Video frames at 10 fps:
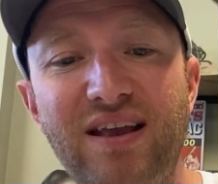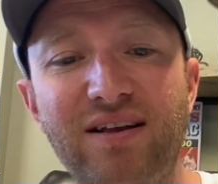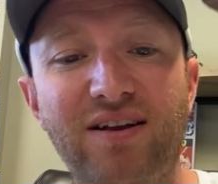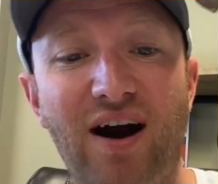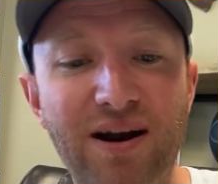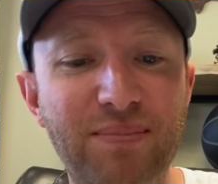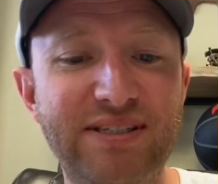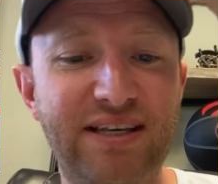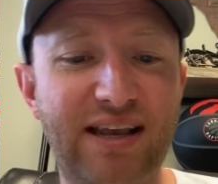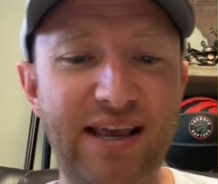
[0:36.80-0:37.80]
got a
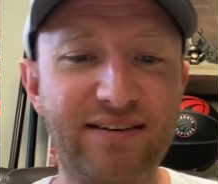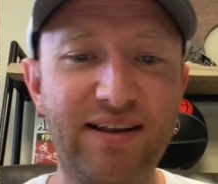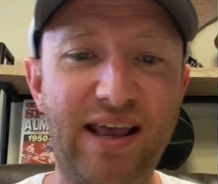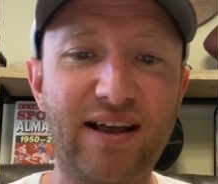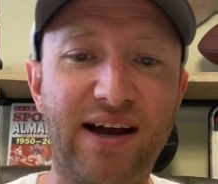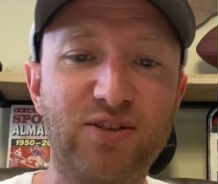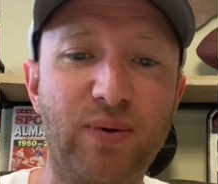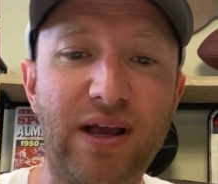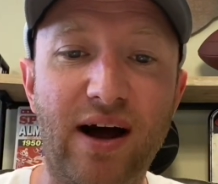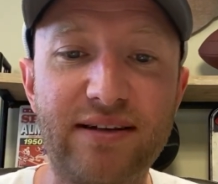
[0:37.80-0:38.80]
busy day today, guys.
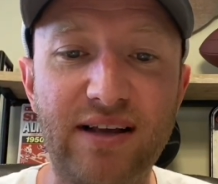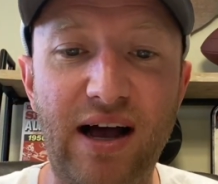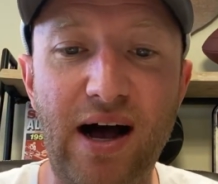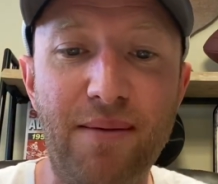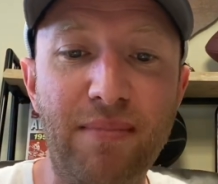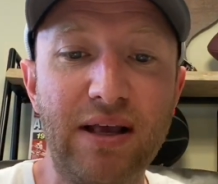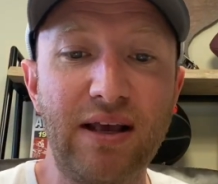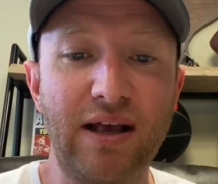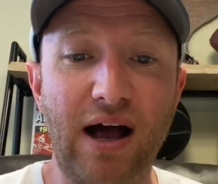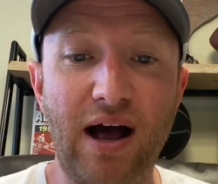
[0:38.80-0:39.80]
We got um,
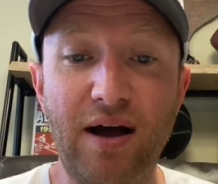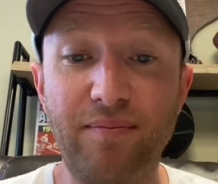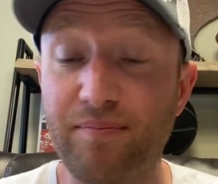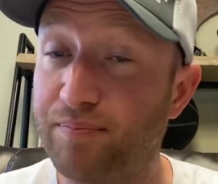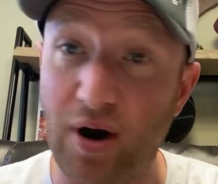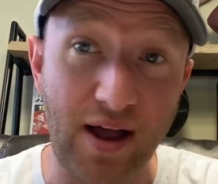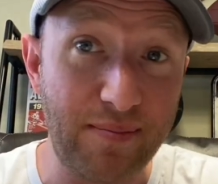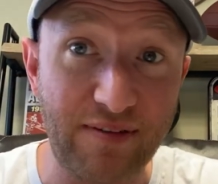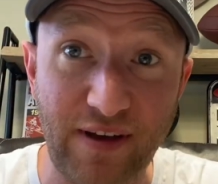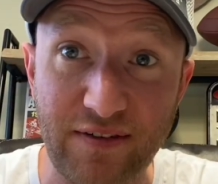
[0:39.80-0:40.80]
probably
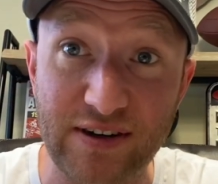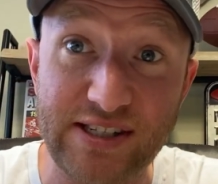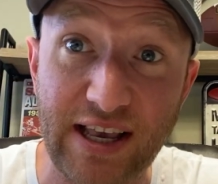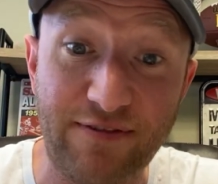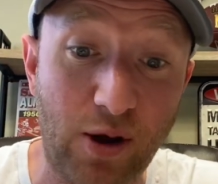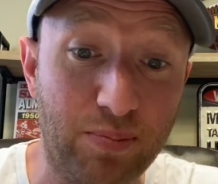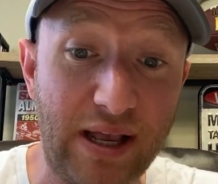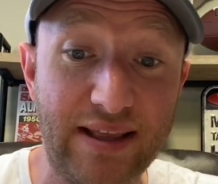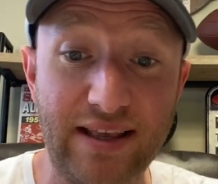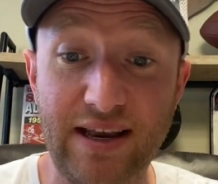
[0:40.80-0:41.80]
my favorite CFL
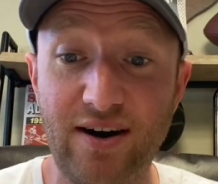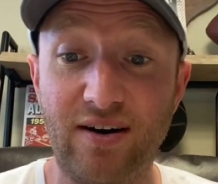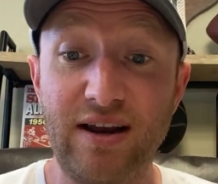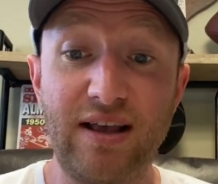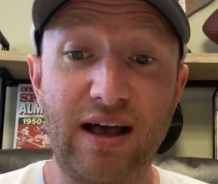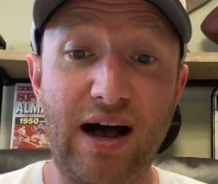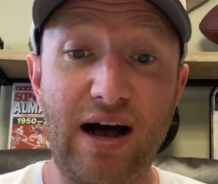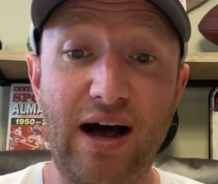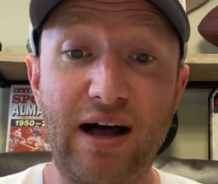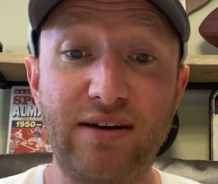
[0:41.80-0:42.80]
play of the year.
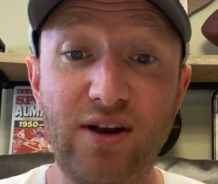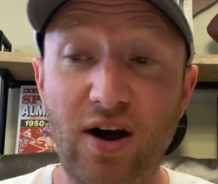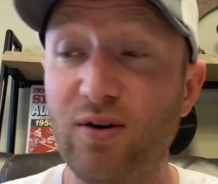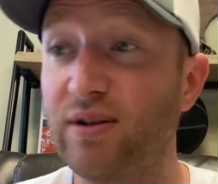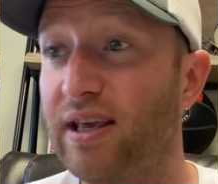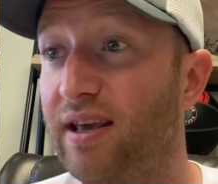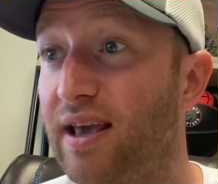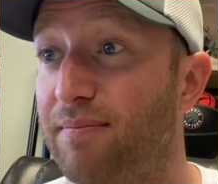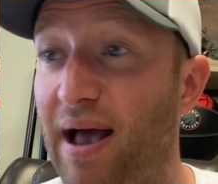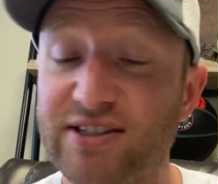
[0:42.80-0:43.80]
Uh, not only
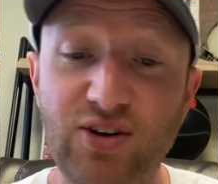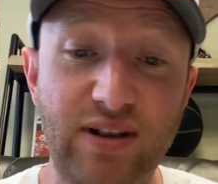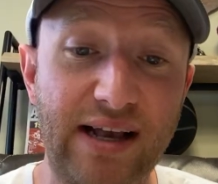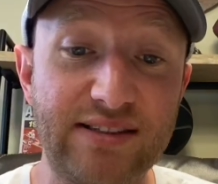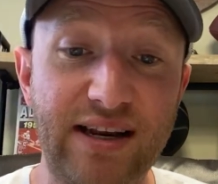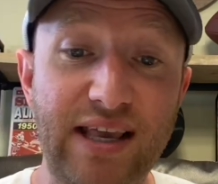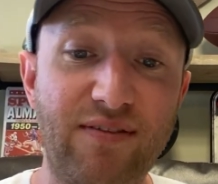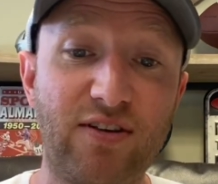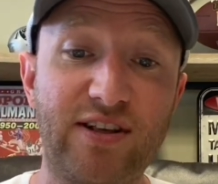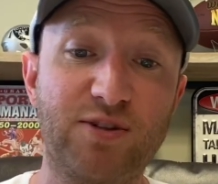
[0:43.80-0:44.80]
in Masterclass did I give
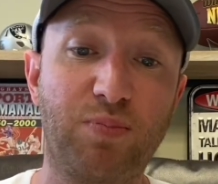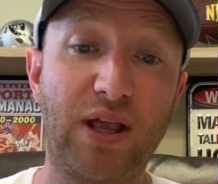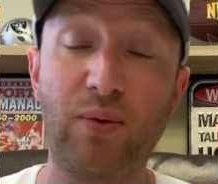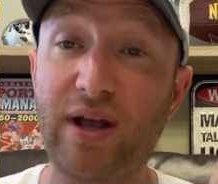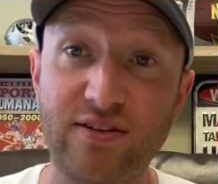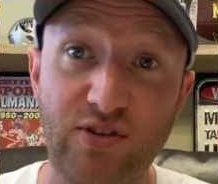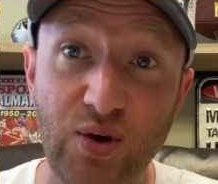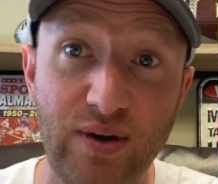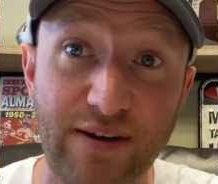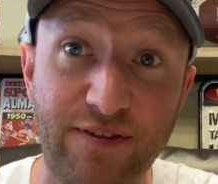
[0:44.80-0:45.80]
out this play, we got
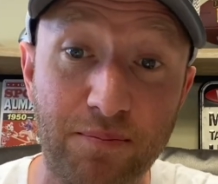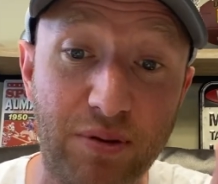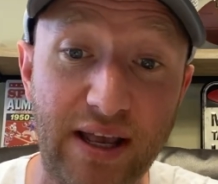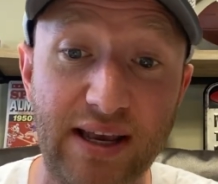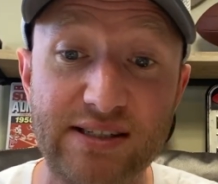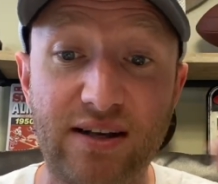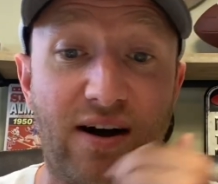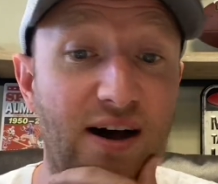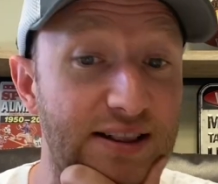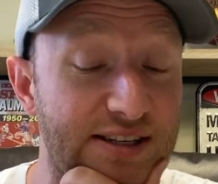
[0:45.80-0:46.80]
two different plays
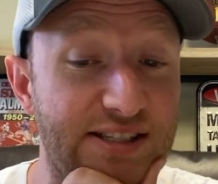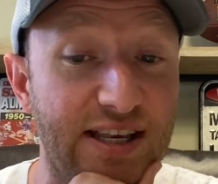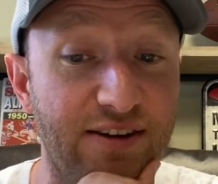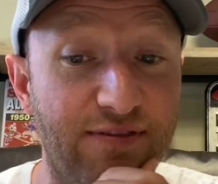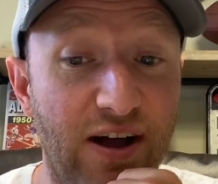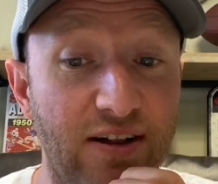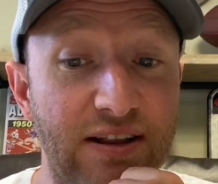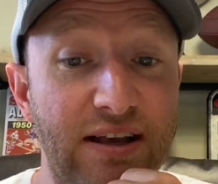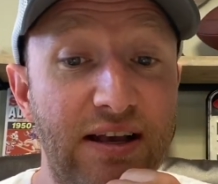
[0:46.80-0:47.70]
on this CFL